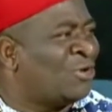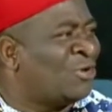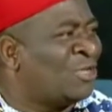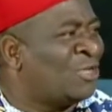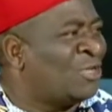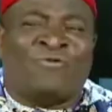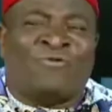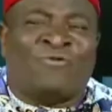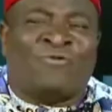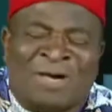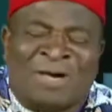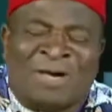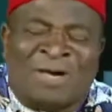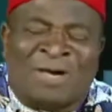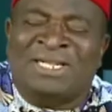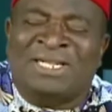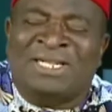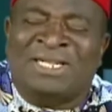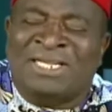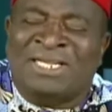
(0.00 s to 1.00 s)
For you to
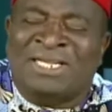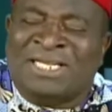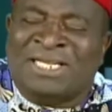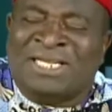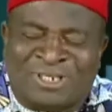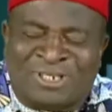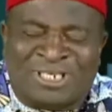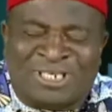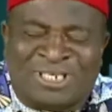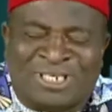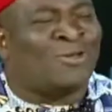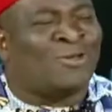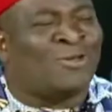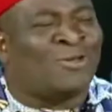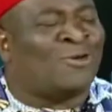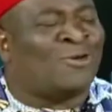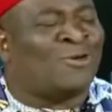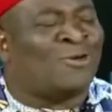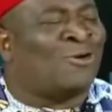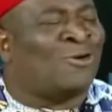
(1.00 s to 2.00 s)
amend the exclusive list of
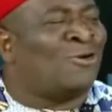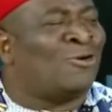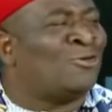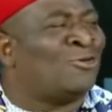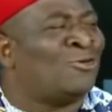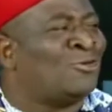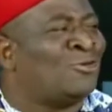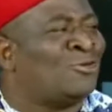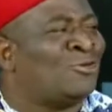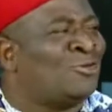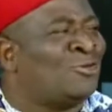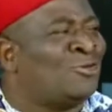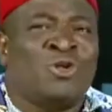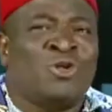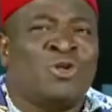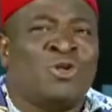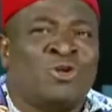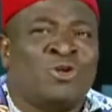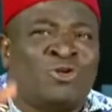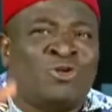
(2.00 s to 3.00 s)
the Constitution,
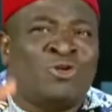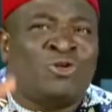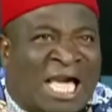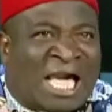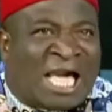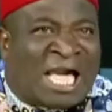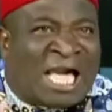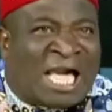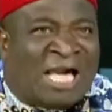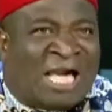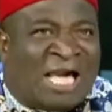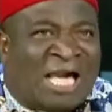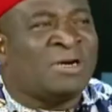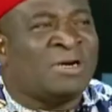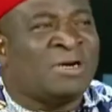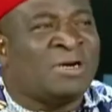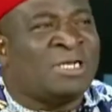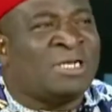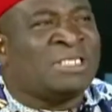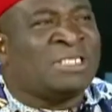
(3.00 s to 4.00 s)
you need to have
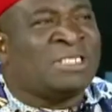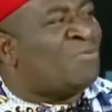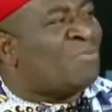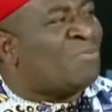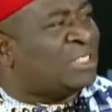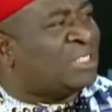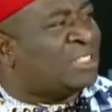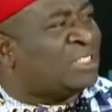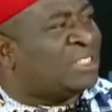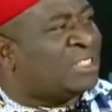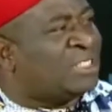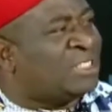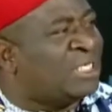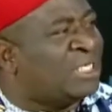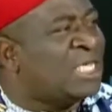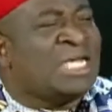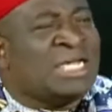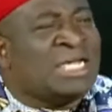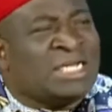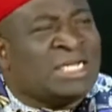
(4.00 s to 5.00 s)
reasonable
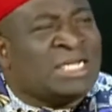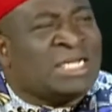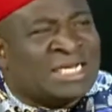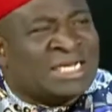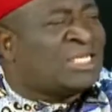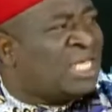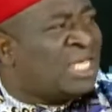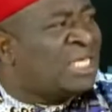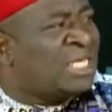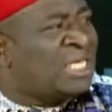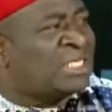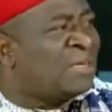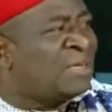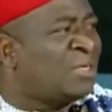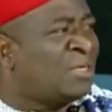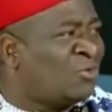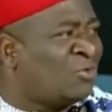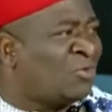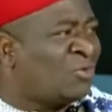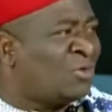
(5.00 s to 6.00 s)
majority in the National
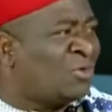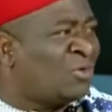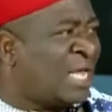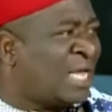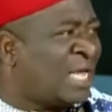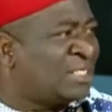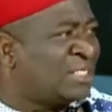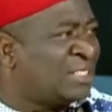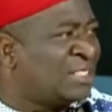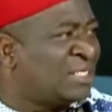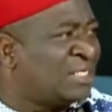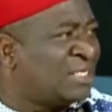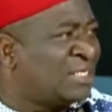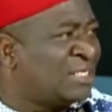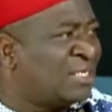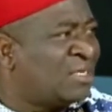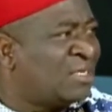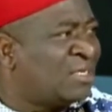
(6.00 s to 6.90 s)
Assembly to do that.